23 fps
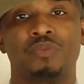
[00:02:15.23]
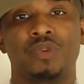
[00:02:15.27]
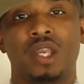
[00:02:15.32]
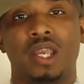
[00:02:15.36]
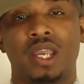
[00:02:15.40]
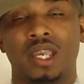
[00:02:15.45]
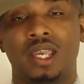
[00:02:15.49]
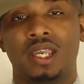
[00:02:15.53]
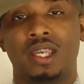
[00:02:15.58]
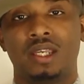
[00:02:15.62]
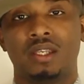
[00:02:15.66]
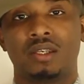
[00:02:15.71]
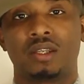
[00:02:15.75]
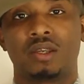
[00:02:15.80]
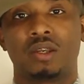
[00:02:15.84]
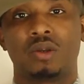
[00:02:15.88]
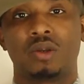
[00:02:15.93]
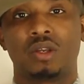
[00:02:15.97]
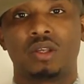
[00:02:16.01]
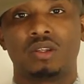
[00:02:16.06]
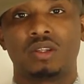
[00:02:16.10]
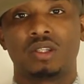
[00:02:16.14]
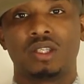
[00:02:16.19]
And
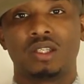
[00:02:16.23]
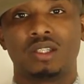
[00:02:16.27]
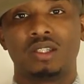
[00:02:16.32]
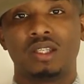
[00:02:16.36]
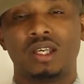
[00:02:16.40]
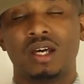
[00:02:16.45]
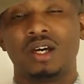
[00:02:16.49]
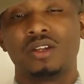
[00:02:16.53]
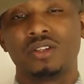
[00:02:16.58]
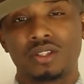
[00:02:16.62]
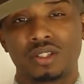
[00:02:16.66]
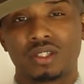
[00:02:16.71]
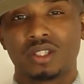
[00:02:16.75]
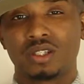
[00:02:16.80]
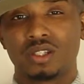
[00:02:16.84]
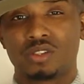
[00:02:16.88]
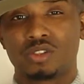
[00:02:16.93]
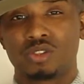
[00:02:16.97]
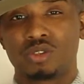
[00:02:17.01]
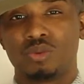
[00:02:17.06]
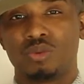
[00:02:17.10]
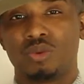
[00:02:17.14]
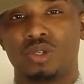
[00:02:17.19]
the other thing
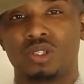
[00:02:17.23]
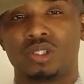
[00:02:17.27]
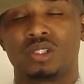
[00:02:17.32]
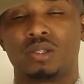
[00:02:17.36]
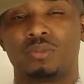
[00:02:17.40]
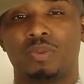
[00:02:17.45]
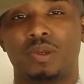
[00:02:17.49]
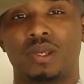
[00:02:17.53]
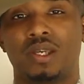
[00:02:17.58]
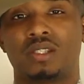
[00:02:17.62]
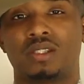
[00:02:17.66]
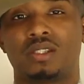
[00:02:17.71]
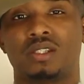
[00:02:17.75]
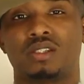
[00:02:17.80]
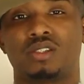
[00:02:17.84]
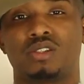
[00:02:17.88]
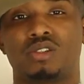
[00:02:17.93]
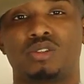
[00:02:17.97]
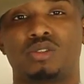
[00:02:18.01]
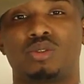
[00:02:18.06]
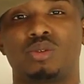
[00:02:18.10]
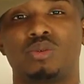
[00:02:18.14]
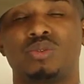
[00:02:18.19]
that you want to pay
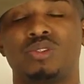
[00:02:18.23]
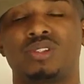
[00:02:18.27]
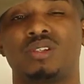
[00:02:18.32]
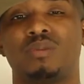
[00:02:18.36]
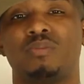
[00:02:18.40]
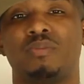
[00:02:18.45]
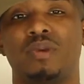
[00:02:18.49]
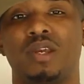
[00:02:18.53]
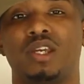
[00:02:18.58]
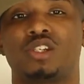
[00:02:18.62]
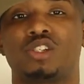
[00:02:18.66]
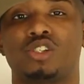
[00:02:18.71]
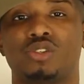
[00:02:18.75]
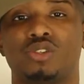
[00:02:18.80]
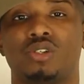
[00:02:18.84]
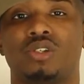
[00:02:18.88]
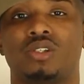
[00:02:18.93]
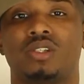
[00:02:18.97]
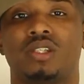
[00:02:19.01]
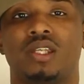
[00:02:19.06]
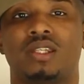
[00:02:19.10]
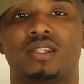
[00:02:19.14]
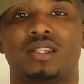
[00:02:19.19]
attention to is to make
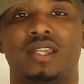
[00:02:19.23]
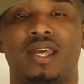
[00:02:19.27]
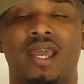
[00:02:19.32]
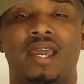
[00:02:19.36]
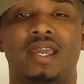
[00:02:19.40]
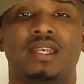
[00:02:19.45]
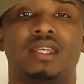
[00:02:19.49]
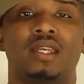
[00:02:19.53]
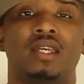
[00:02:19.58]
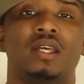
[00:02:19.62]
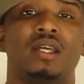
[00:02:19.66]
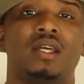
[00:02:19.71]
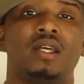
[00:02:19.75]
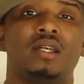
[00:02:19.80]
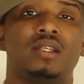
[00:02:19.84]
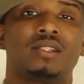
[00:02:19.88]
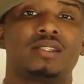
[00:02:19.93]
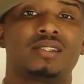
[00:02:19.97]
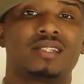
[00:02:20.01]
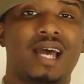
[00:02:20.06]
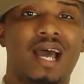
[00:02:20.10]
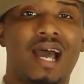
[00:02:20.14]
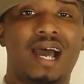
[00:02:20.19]
sure that that
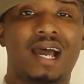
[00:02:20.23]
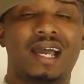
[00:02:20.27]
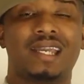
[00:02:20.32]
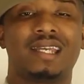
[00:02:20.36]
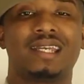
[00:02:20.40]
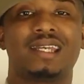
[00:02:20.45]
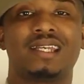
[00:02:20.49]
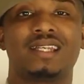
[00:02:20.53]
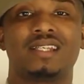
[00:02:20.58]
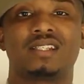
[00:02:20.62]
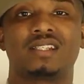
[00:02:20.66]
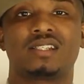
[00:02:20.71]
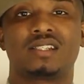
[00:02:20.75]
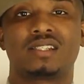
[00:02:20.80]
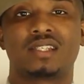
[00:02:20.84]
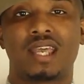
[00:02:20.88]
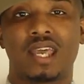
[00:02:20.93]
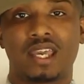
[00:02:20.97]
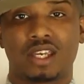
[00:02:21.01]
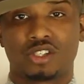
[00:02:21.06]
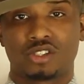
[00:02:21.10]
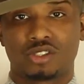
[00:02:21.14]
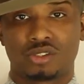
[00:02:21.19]
tie is
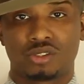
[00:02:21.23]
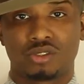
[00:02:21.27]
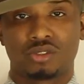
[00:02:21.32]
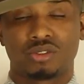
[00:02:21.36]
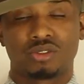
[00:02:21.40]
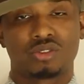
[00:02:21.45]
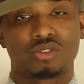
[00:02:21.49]
textured.